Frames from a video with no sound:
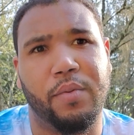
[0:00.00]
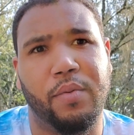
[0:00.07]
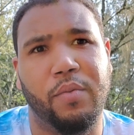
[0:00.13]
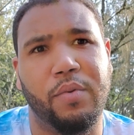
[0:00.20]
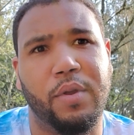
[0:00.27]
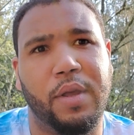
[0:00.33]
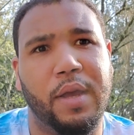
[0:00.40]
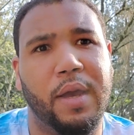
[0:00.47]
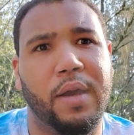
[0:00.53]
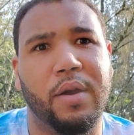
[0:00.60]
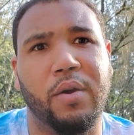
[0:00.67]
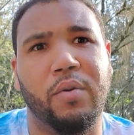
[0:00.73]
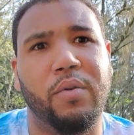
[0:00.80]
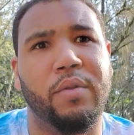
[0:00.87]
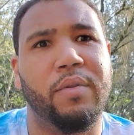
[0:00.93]
when you can't
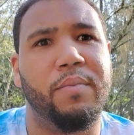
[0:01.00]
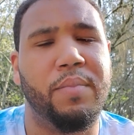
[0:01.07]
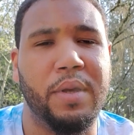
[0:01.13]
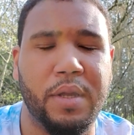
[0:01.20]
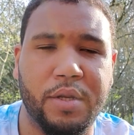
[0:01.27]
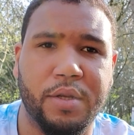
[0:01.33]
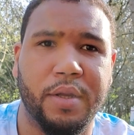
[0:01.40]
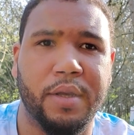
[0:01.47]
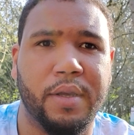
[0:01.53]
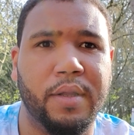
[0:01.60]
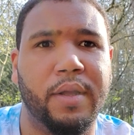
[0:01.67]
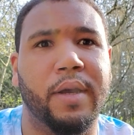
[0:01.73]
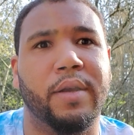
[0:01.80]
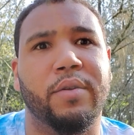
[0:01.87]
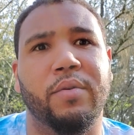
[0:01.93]
go to the beach like you
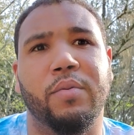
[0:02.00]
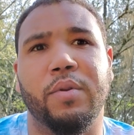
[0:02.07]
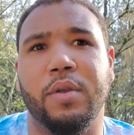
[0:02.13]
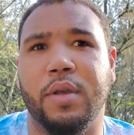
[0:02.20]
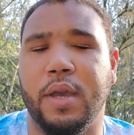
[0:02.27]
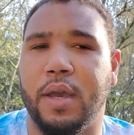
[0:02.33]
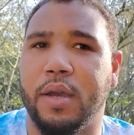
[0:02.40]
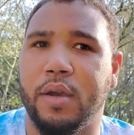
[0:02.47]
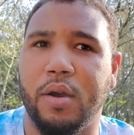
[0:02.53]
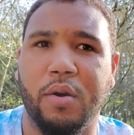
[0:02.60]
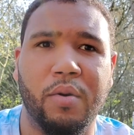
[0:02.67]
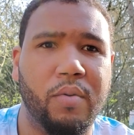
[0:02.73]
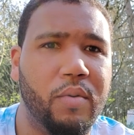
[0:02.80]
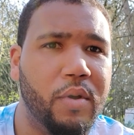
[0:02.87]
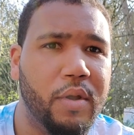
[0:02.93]
like to, when you can't
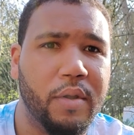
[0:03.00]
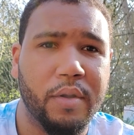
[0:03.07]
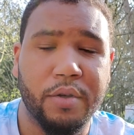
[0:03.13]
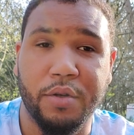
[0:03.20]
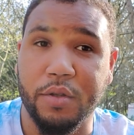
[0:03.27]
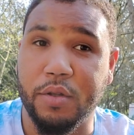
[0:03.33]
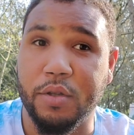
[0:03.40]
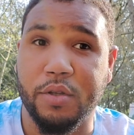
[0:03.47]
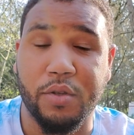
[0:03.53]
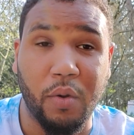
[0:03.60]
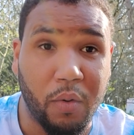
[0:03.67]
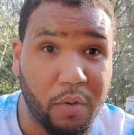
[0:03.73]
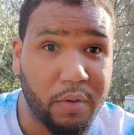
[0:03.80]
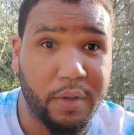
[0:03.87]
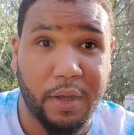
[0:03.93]
go to the
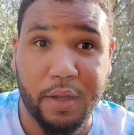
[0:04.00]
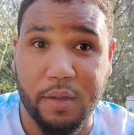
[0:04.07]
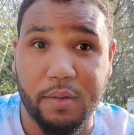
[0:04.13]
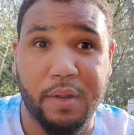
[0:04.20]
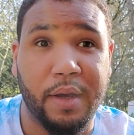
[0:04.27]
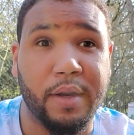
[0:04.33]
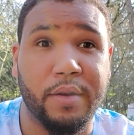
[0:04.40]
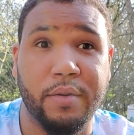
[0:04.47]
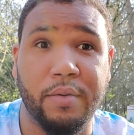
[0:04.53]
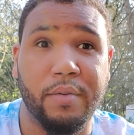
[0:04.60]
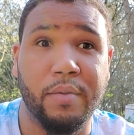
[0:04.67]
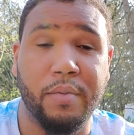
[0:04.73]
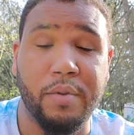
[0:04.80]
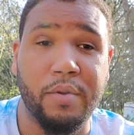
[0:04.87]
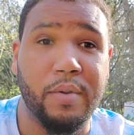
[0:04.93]
store like you like to,
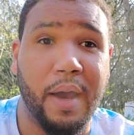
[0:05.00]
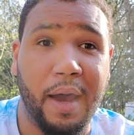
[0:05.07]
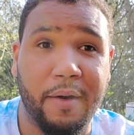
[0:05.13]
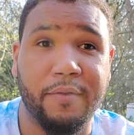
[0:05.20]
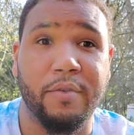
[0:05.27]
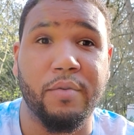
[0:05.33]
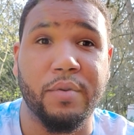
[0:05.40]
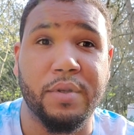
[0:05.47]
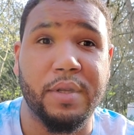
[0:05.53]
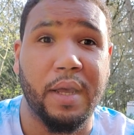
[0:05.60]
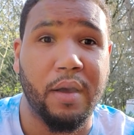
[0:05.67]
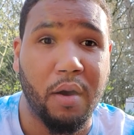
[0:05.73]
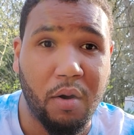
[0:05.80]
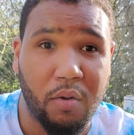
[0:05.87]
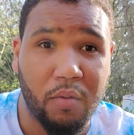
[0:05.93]
when you have to stay
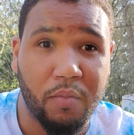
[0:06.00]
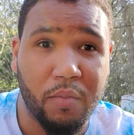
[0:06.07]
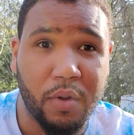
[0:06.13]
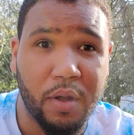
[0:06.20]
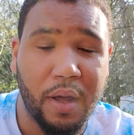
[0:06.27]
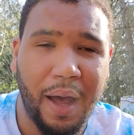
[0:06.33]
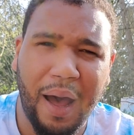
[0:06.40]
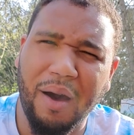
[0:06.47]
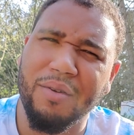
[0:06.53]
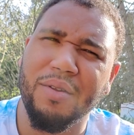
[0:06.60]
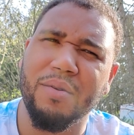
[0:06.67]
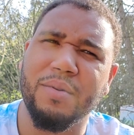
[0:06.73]
home? How do you